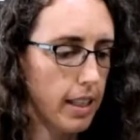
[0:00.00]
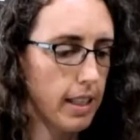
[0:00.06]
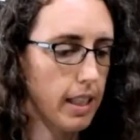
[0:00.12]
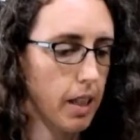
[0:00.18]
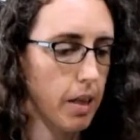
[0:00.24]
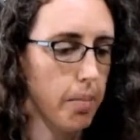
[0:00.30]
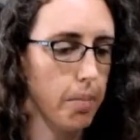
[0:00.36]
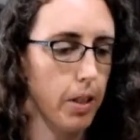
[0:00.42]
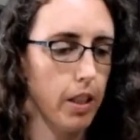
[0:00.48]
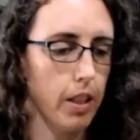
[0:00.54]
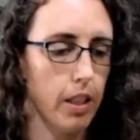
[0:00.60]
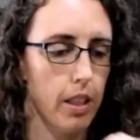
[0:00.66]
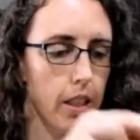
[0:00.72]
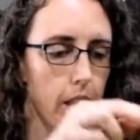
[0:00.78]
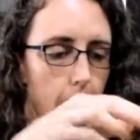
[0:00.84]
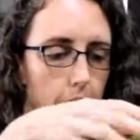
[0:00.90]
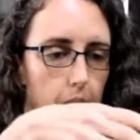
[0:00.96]
some,
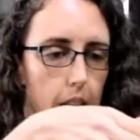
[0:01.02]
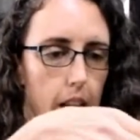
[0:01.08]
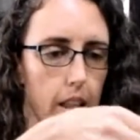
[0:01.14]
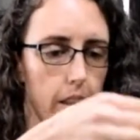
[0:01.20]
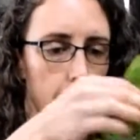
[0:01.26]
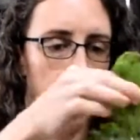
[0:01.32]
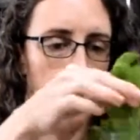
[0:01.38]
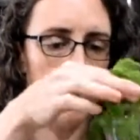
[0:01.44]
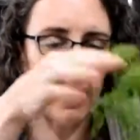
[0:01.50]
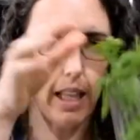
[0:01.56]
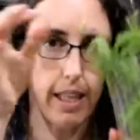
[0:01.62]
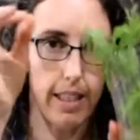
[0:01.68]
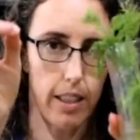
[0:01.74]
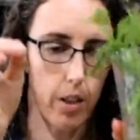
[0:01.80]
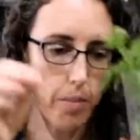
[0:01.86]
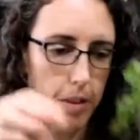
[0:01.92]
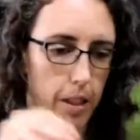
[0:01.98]
last
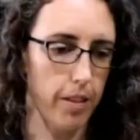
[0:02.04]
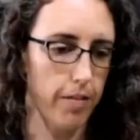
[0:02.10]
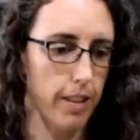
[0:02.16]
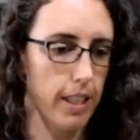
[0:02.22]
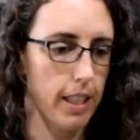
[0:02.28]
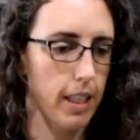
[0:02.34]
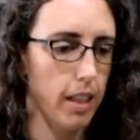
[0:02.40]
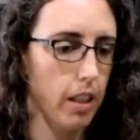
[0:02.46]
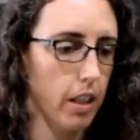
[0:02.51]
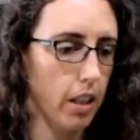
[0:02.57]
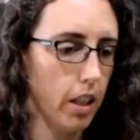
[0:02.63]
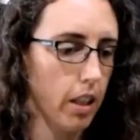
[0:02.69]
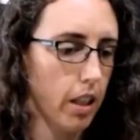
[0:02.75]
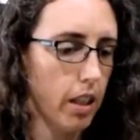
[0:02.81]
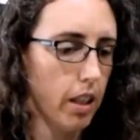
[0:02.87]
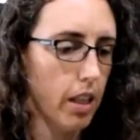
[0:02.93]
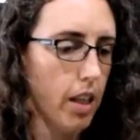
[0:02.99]
little bit of
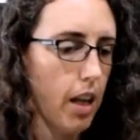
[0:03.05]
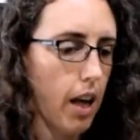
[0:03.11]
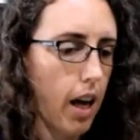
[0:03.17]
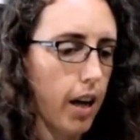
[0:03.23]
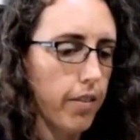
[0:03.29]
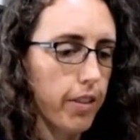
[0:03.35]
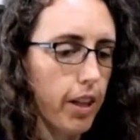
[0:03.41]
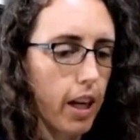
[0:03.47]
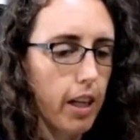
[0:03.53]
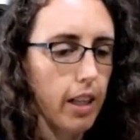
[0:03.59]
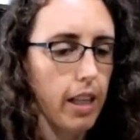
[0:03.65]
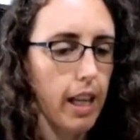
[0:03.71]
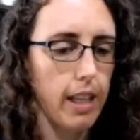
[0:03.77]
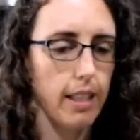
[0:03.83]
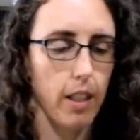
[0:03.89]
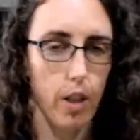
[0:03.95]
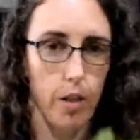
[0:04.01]
dill. I've got a
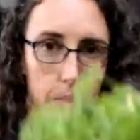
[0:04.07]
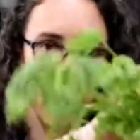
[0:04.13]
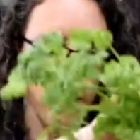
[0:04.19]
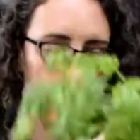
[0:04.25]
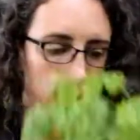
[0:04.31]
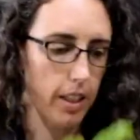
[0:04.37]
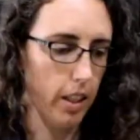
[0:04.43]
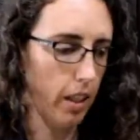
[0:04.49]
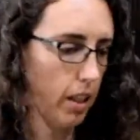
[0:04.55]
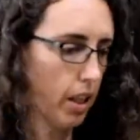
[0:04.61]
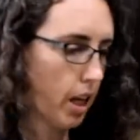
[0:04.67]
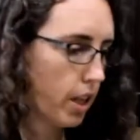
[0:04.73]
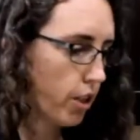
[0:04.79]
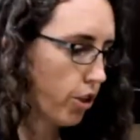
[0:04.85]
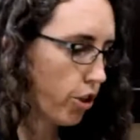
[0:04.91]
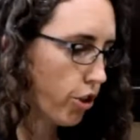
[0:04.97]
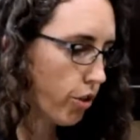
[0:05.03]
last little bit of
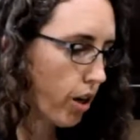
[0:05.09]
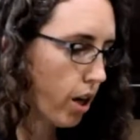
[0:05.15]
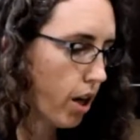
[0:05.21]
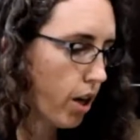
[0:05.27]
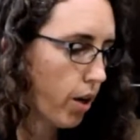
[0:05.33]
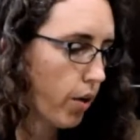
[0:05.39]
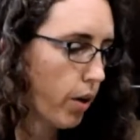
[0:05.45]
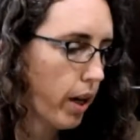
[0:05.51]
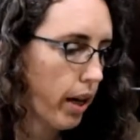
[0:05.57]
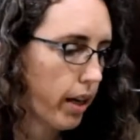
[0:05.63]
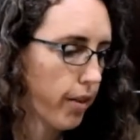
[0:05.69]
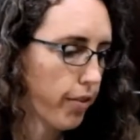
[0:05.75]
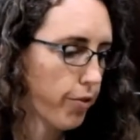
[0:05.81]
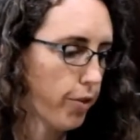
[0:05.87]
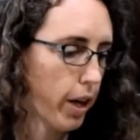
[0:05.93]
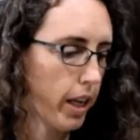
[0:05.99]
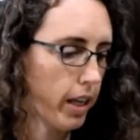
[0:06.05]
cilantro, and a
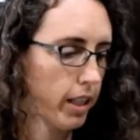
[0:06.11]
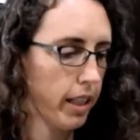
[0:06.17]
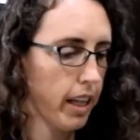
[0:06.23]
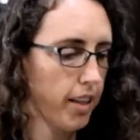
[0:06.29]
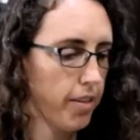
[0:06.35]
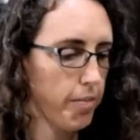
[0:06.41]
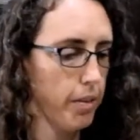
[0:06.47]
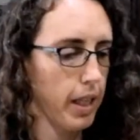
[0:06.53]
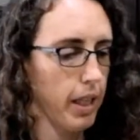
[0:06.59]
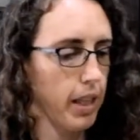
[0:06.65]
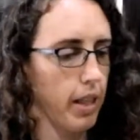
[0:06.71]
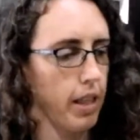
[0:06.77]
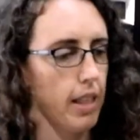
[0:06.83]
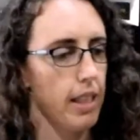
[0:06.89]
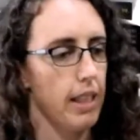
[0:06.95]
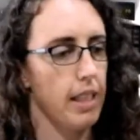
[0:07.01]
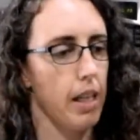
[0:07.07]
friend gave me
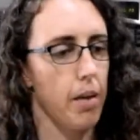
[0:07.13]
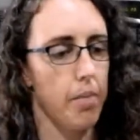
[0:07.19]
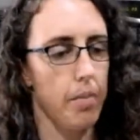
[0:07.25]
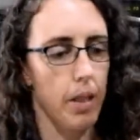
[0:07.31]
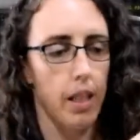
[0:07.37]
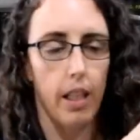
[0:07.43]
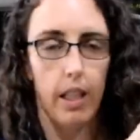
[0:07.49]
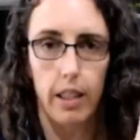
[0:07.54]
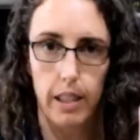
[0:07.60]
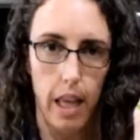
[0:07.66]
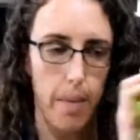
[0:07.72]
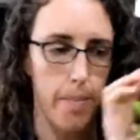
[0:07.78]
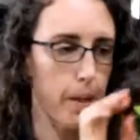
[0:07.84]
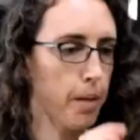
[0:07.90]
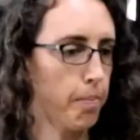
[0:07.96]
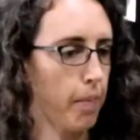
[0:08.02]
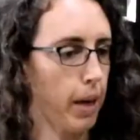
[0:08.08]
some
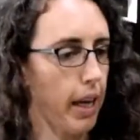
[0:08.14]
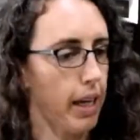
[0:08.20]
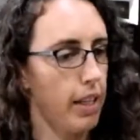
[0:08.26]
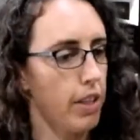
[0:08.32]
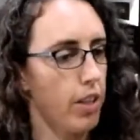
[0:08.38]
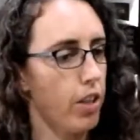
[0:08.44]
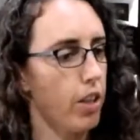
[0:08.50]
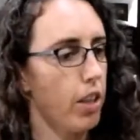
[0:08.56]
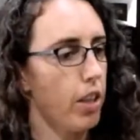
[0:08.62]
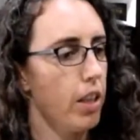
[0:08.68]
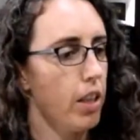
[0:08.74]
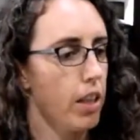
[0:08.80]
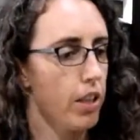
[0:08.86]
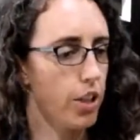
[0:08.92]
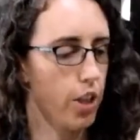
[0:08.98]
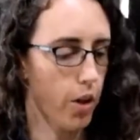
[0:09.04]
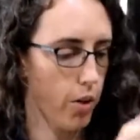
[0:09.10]
lemon basil.
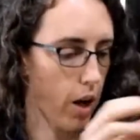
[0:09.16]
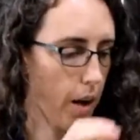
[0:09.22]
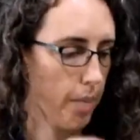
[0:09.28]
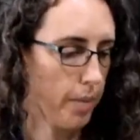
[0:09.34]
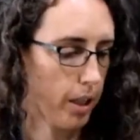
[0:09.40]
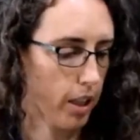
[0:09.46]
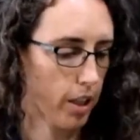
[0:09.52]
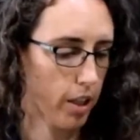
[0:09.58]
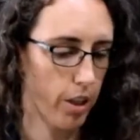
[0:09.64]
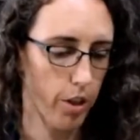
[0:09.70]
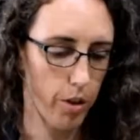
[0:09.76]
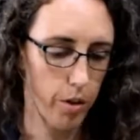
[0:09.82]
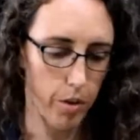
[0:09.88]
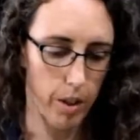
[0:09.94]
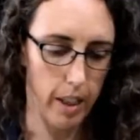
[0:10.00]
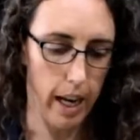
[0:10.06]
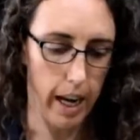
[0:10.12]
So I'm going to
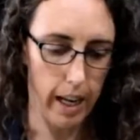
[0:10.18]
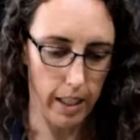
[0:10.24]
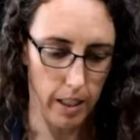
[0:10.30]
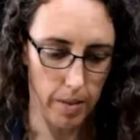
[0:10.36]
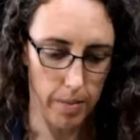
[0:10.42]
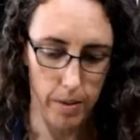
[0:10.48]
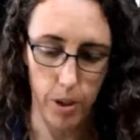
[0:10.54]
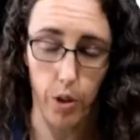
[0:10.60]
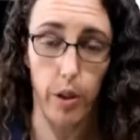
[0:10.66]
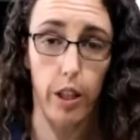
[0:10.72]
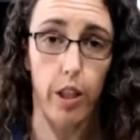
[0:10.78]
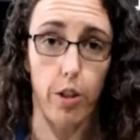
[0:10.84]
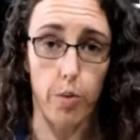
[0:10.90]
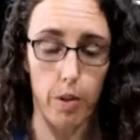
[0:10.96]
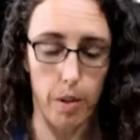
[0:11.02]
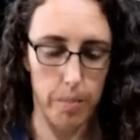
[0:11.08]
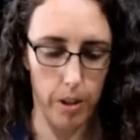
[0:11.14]
use that. So here's
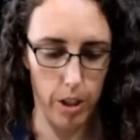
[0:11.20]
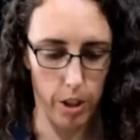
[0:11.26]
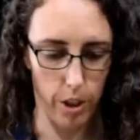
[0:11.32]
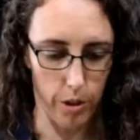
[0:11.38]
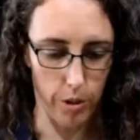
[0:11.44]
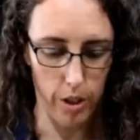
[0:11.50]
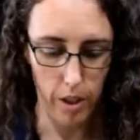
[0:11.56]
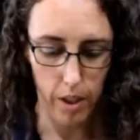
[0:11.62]
what I'm going to do.